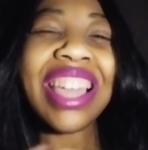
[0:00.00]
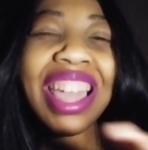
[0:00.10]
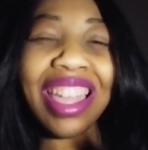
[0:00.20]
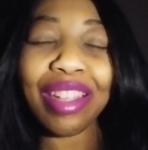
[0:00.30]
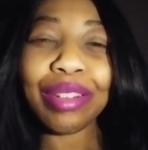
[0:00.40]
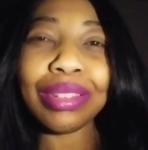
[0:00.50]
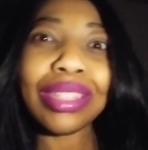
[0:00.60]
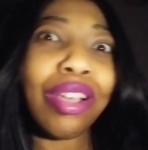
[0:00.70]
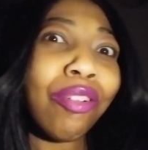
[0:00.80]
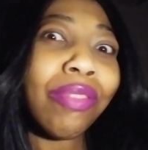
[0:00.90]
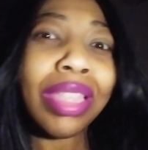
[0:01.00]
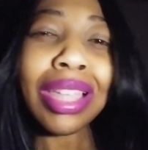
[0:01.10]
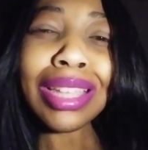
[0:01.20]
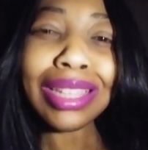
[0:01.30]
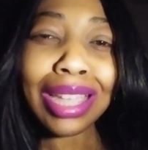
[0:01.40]
years
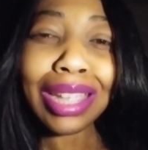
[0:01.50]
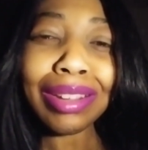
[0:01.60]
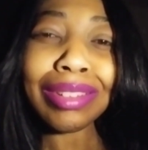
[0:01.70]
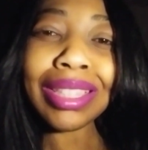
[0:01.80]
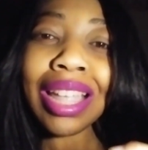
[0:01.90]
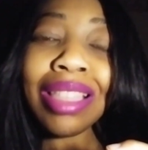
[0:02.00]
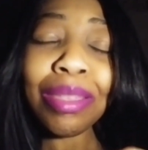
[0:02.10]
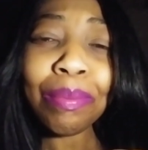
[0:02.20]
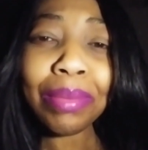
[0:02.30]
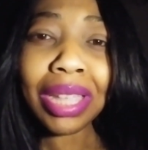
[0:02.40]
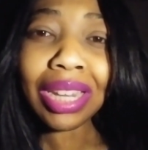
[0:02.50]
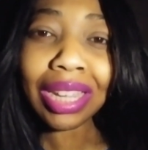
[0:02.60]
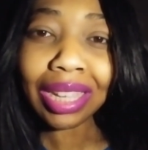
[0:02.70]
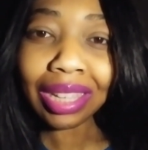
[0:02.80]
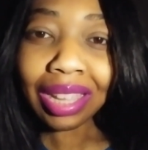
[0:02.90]
in the
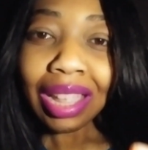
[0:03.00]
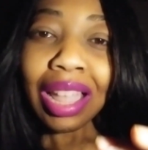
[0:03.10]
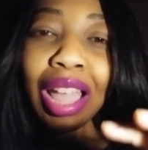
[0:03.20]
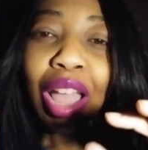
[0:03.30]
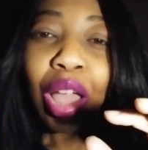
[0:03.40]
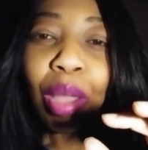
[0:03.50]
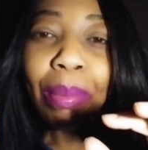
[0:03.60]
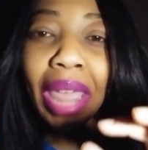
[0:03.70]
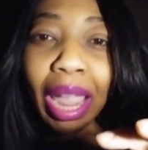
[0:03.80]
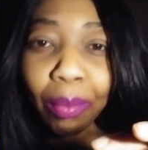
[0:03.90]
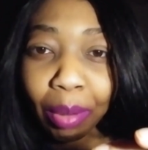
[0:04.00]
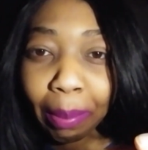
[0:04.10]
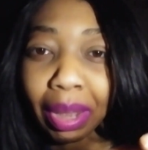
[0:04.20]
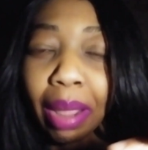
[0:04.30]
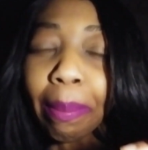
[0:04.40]
media, Black
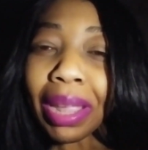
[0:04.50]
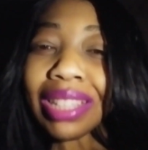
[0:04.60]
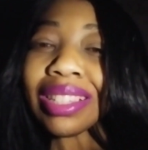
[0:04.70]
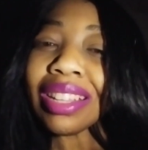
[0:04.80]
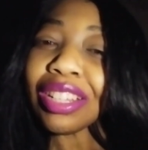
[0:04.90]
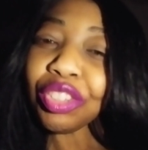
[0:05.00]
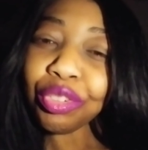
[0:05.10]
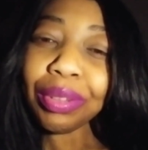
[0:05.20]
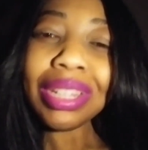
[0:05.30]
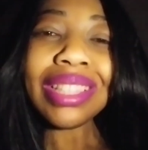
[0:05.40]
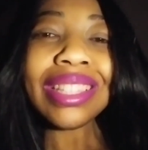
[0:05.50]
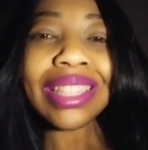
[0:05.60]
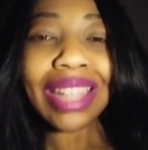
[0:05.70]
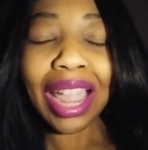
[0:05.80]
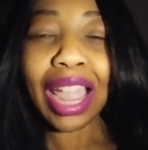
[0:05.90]
women are basically treated the
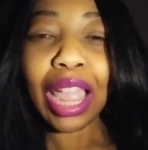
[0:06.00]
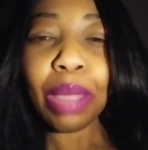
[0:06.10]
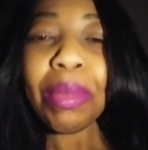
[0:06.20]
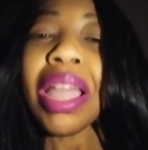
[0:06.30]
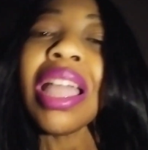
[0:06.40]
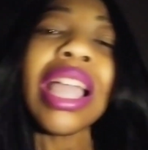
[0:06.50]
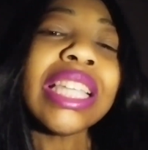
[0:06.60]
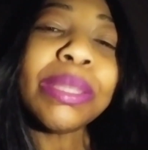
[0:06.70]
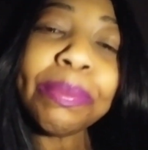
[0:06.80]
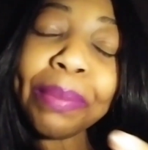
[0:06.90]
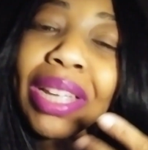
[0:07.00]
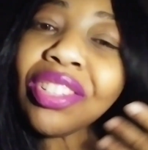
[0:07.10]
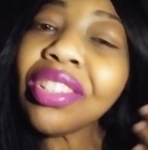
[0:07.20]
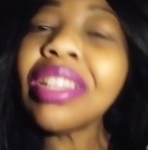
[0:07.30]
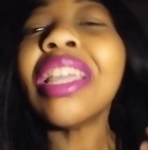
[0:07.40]
same,
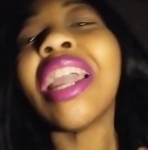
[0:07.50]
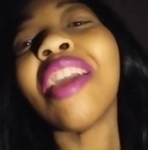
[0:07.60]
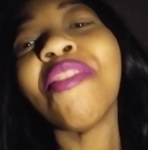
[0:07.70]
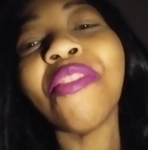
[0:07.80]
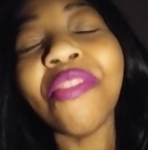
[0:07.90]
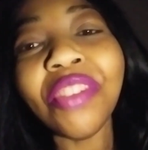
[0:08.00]
especially in